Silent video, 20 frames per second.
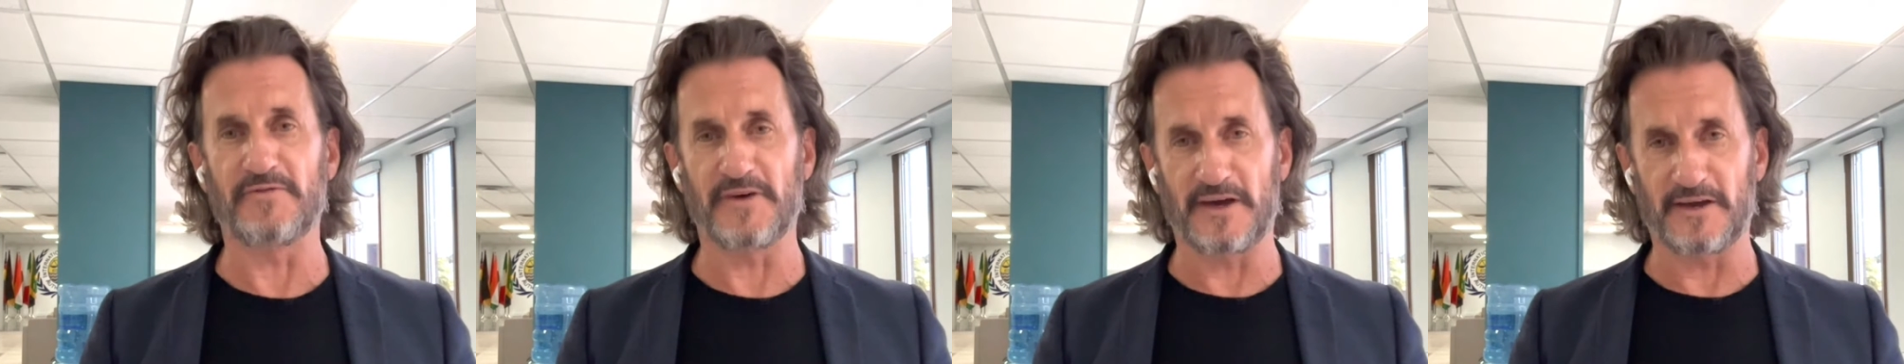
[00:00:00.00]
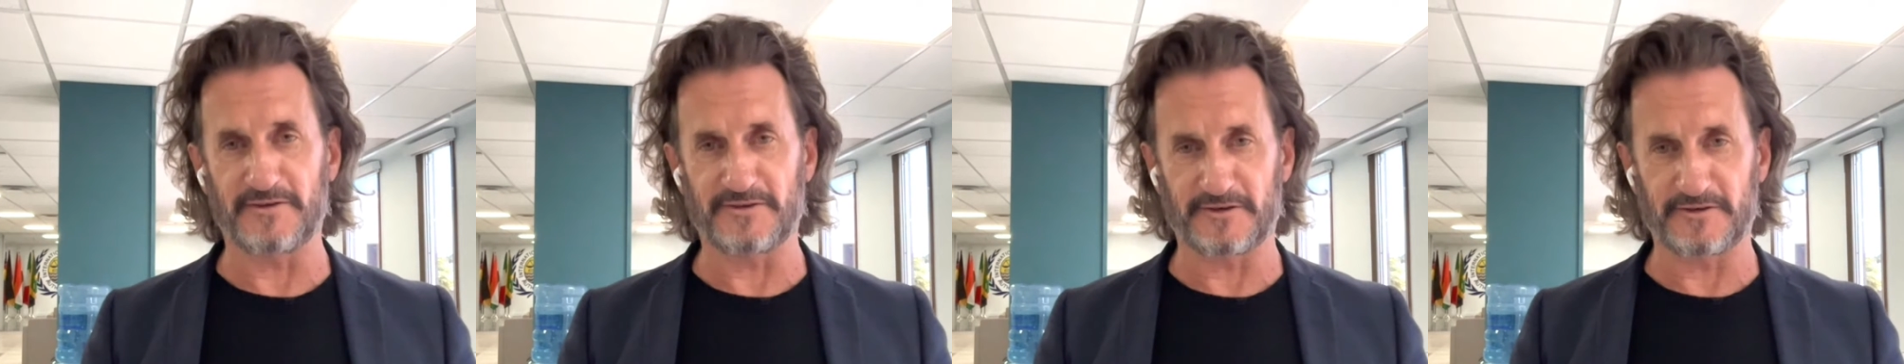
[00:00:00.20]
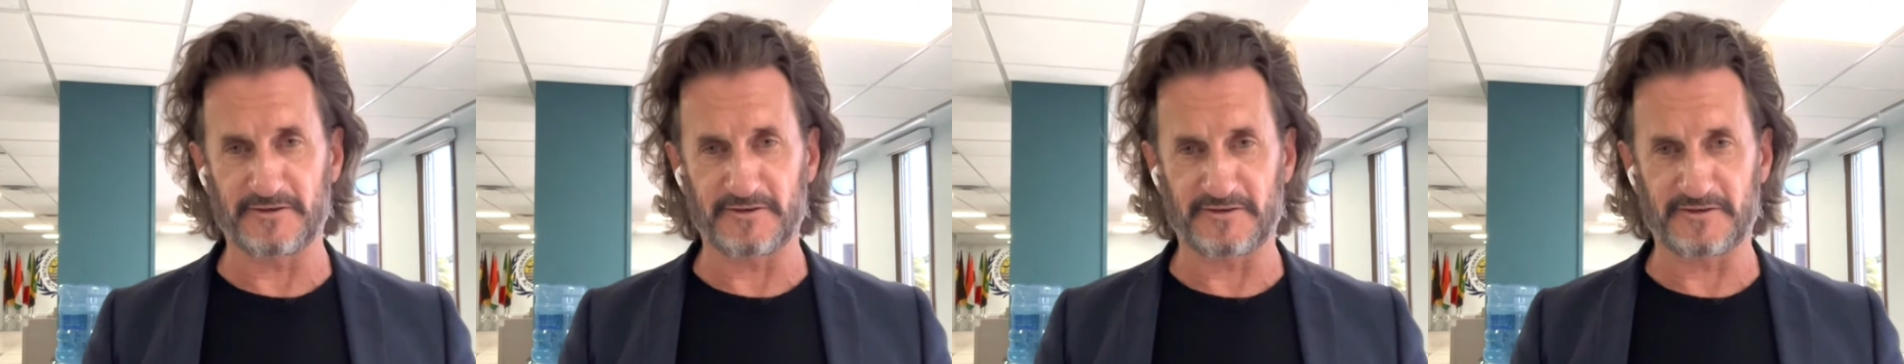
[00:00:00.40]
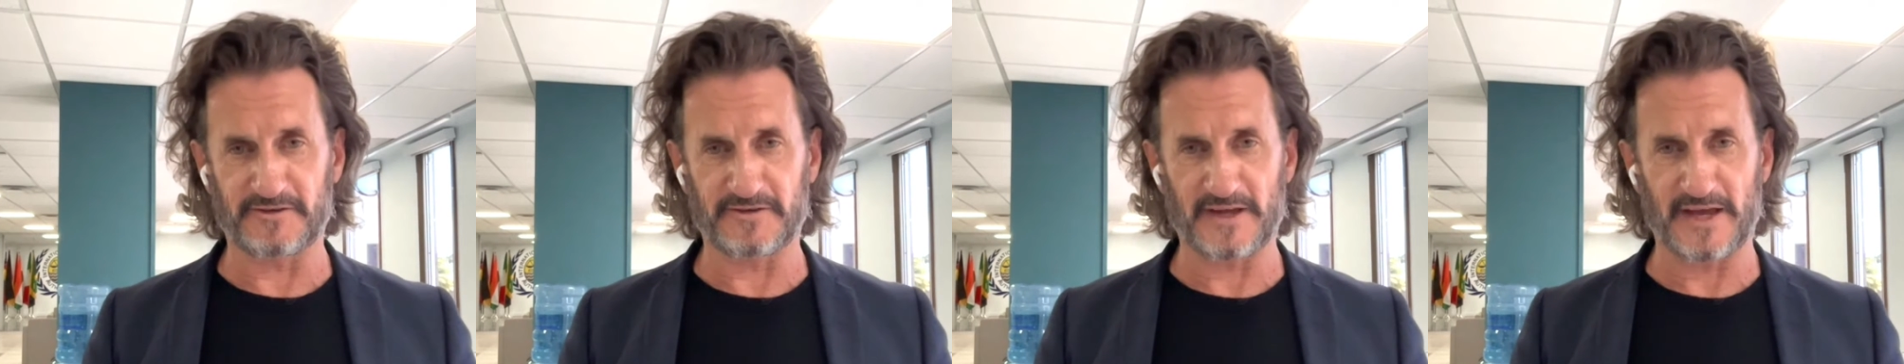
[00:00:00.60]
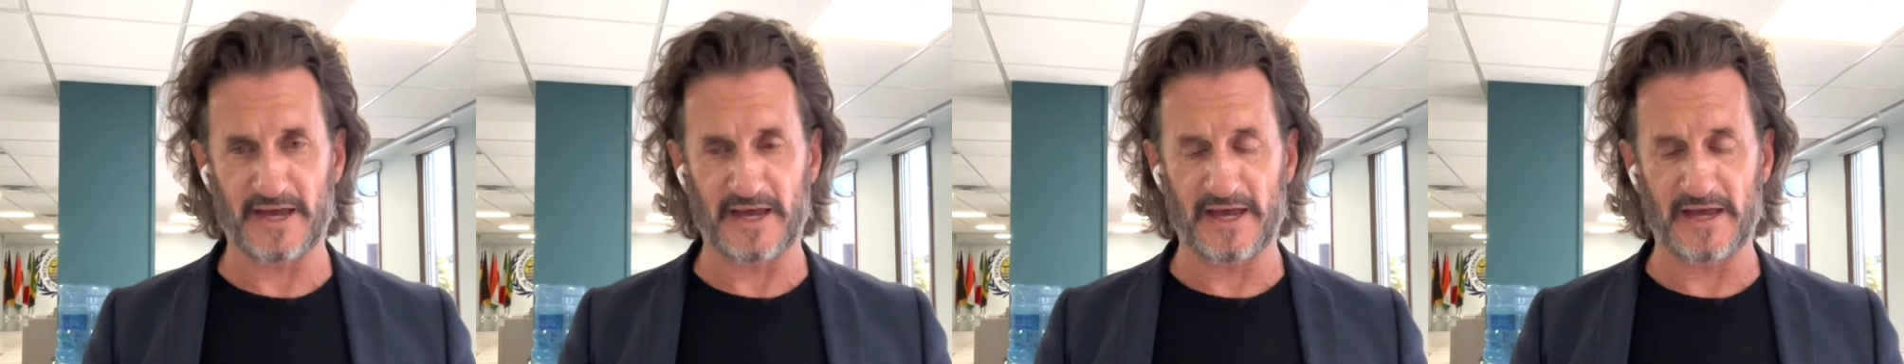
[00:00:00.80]

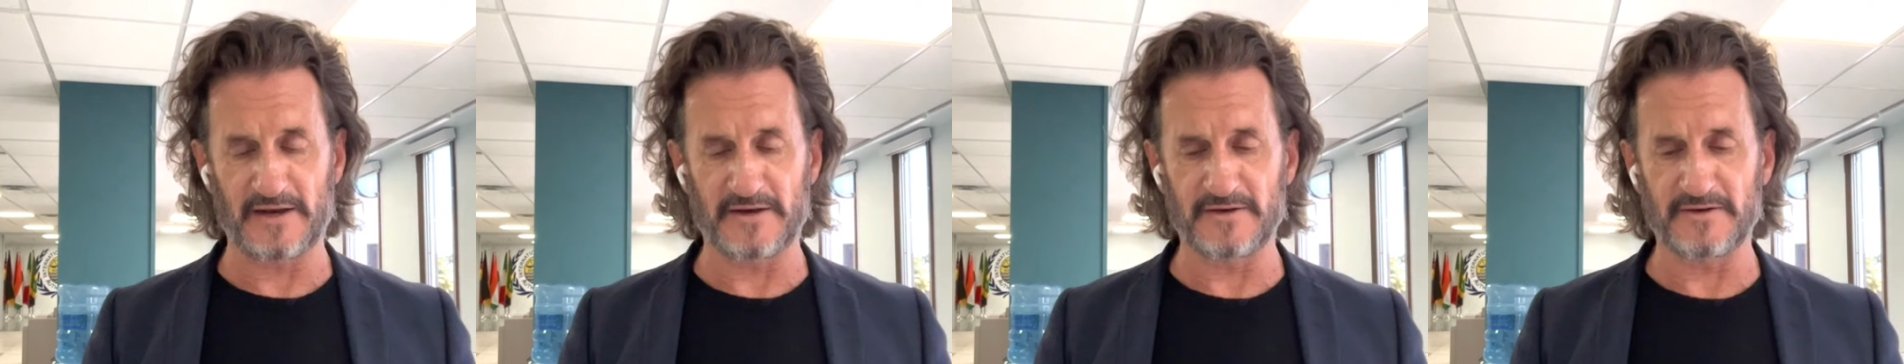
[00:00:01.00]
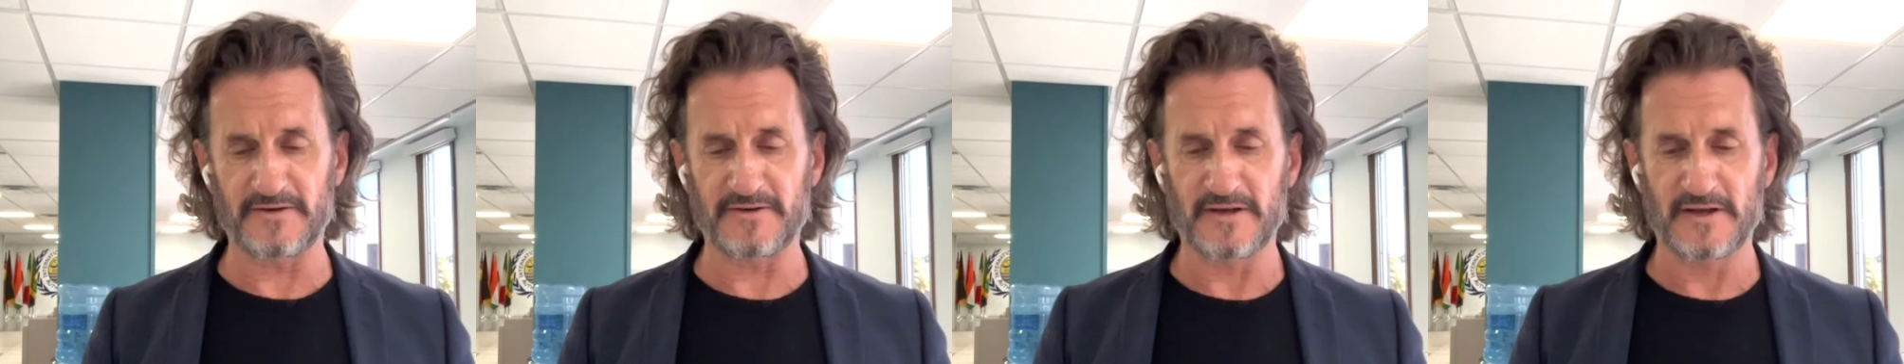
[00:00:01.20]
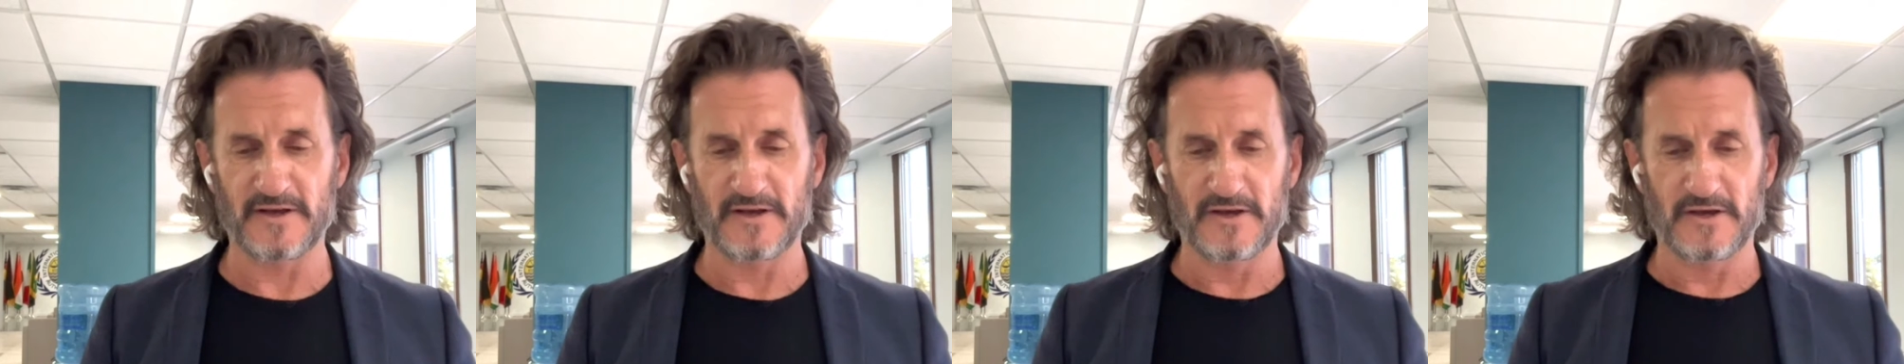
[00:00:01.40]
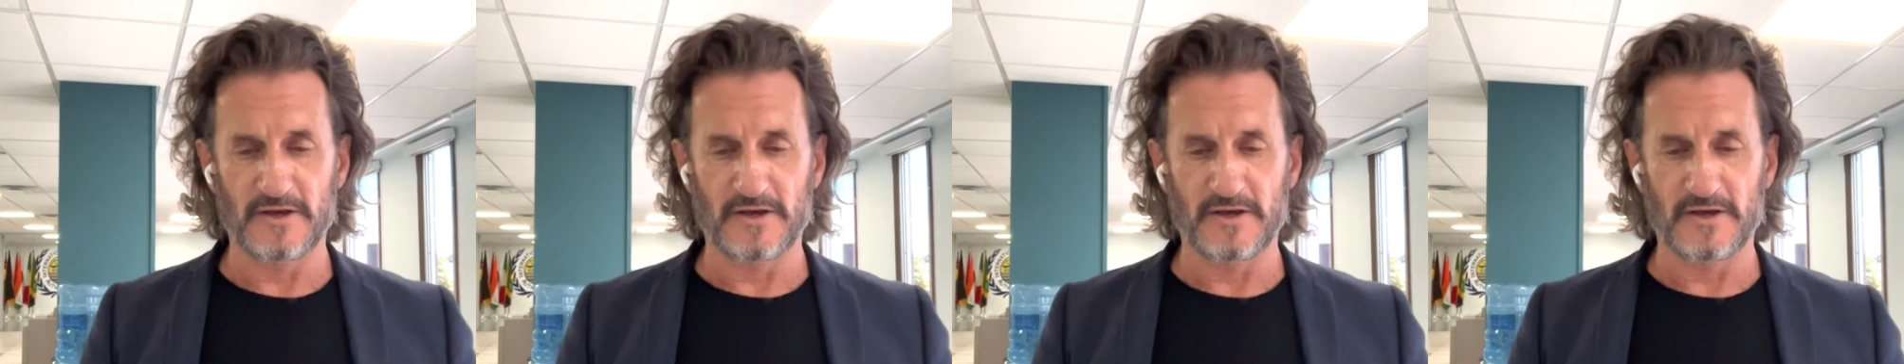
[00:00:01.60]
phases, and